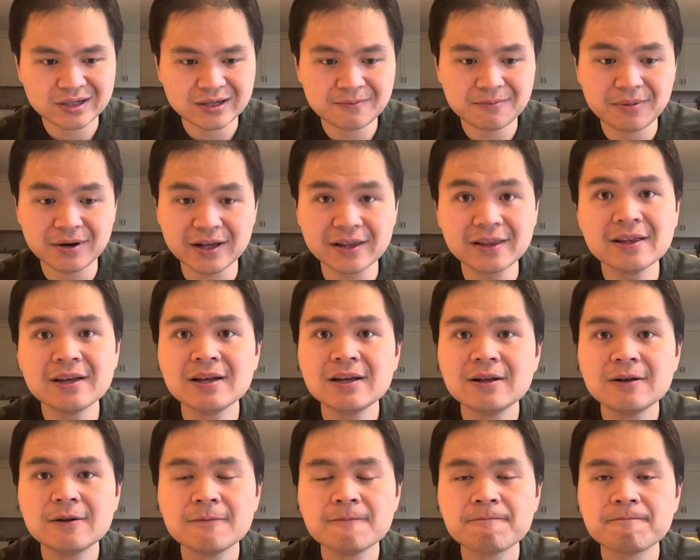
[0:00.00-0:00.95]
but
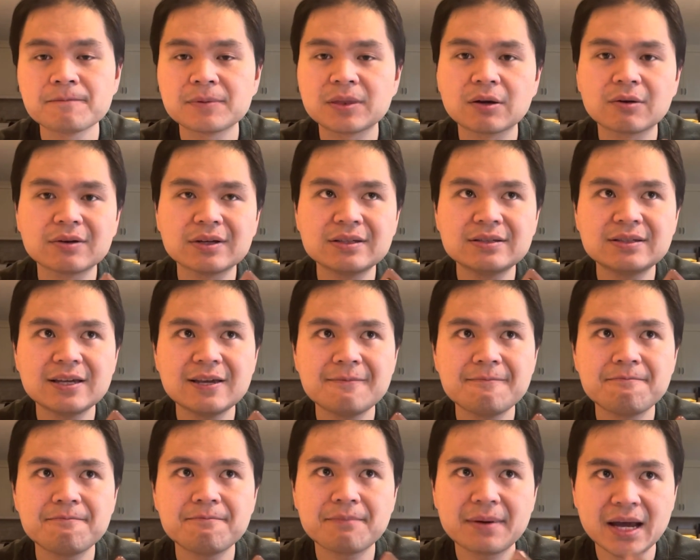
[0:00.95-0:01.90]
there is a
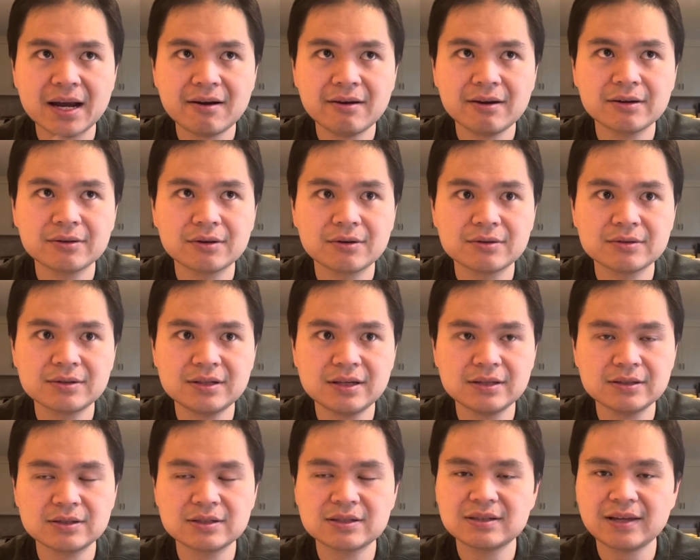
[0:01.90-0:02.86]
barrier, there's
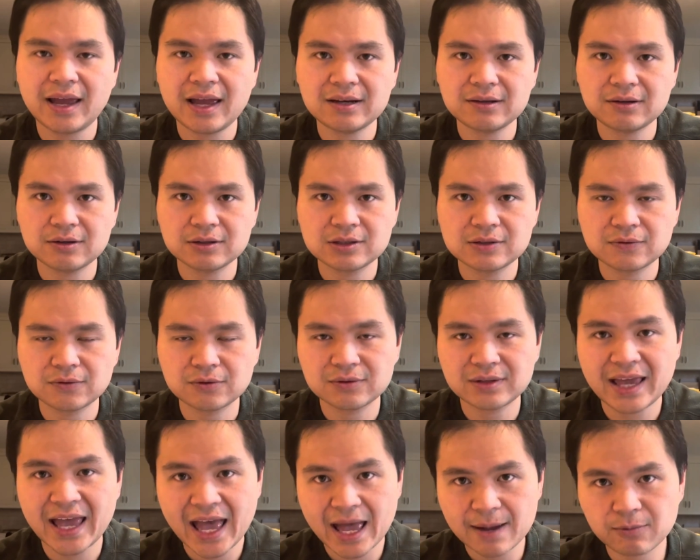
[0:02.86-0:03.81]
standards for
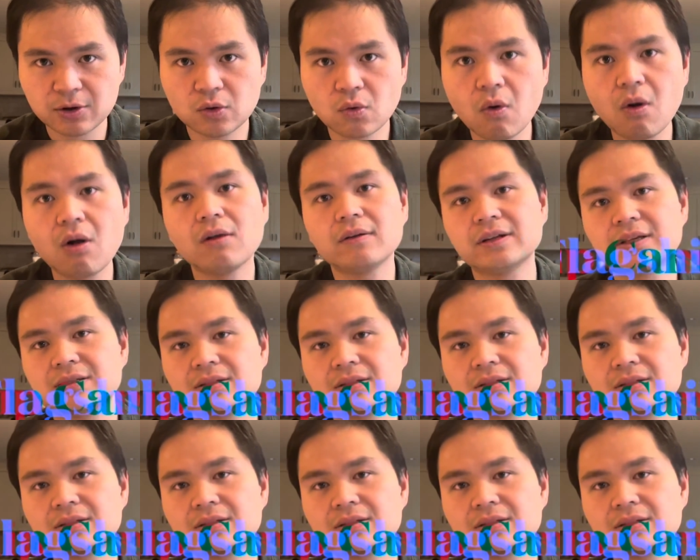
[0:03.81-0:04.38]
camera quality.